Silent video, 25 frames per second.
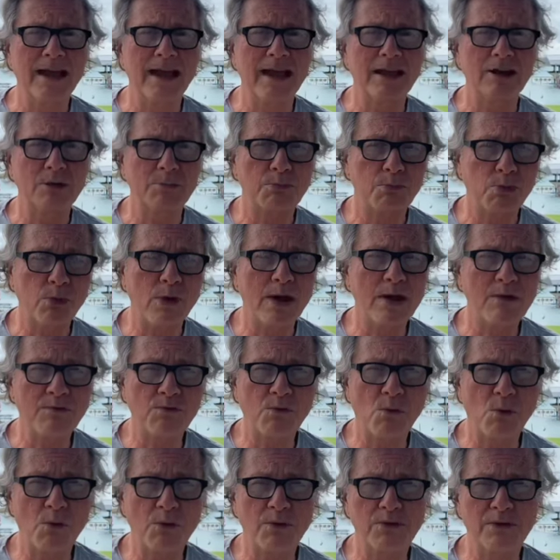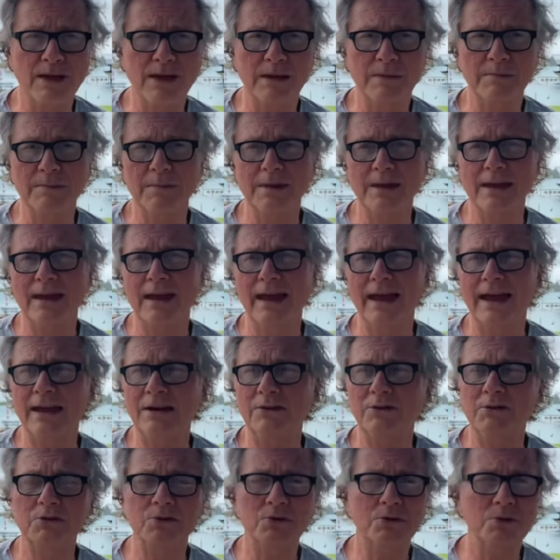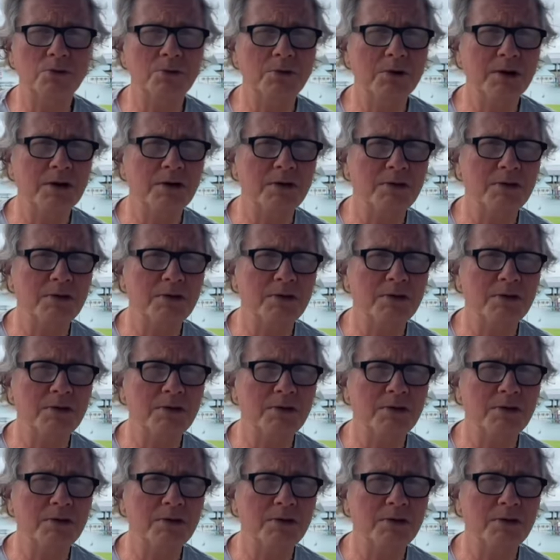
and to pray for them, and to